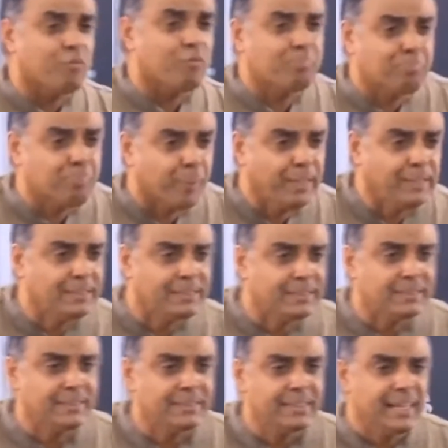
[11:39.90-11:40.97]
priests,
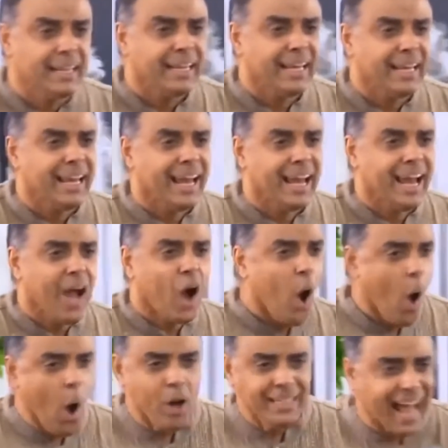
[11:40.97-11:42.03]

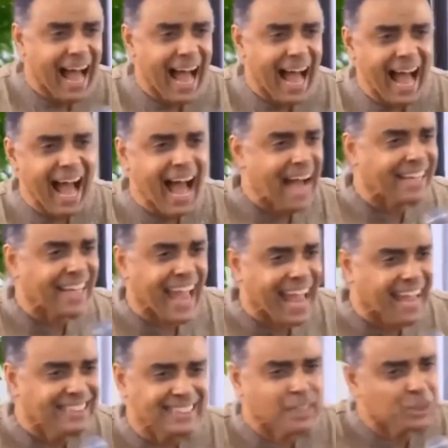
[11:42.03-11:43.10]
honor
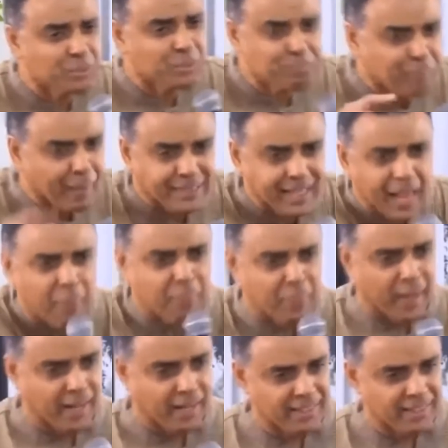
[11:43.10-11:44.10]
is a special thing.